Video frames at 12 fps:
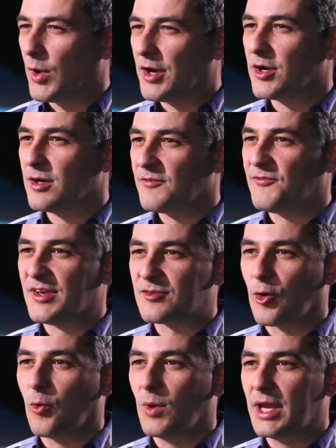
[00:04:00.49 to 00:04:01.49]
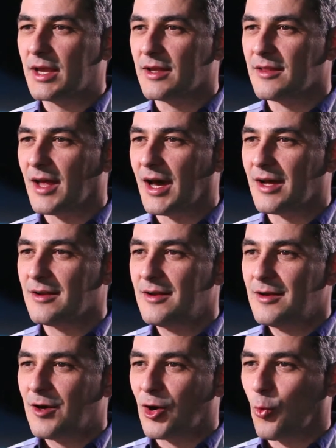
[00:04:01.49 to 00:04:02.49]
weird fiscal week in that
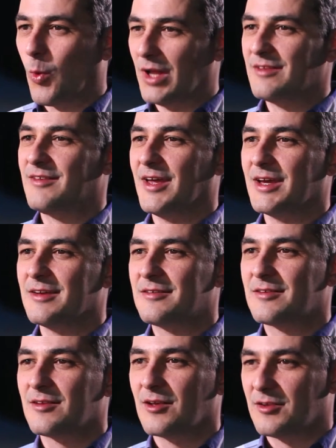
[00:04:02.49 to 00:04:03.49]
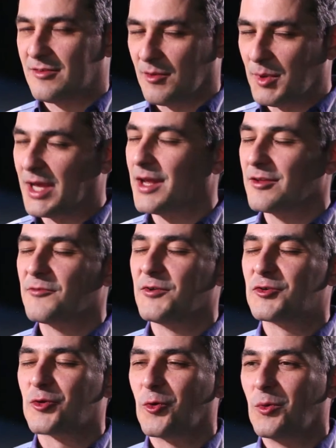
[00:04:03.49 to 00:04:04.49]
on Wednesdays, it's the beginning of the
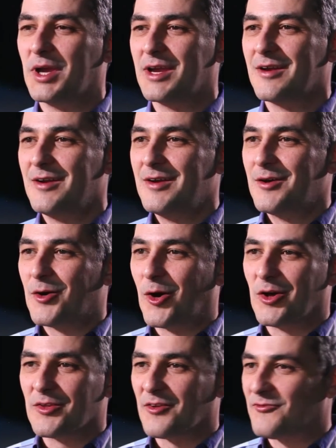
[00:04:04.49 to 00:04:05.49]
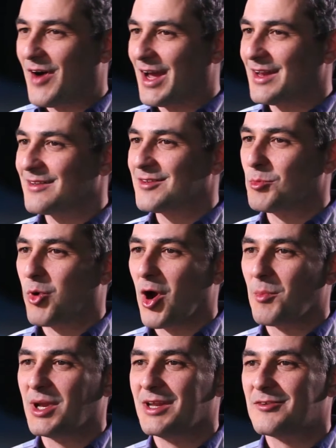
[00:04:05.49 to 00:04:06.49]
fiscal week, all of the finance
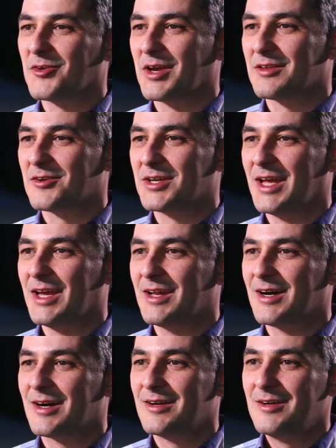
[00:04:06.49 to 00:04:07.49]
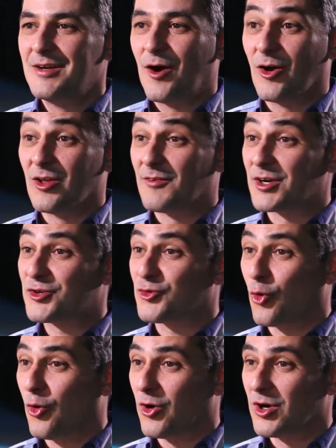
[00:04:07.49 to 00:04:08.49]
department needs to get their data, all of our
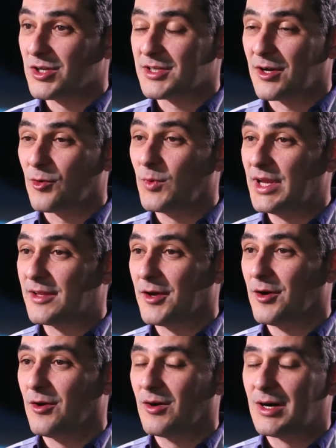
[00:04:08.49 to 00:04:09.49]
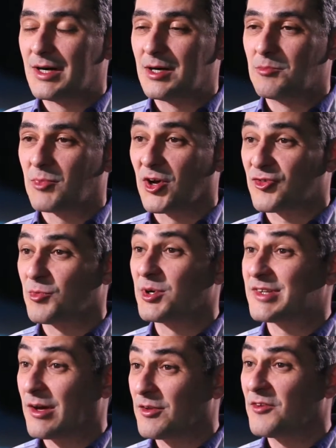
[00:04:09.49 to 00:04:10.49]
stores and our retail
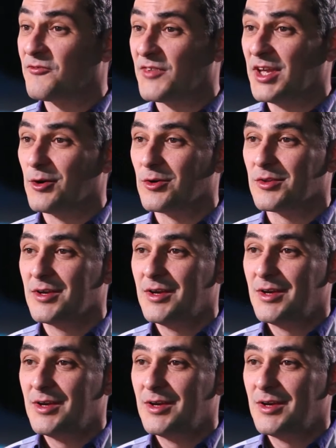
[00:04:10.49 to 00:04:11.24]
customers out in the field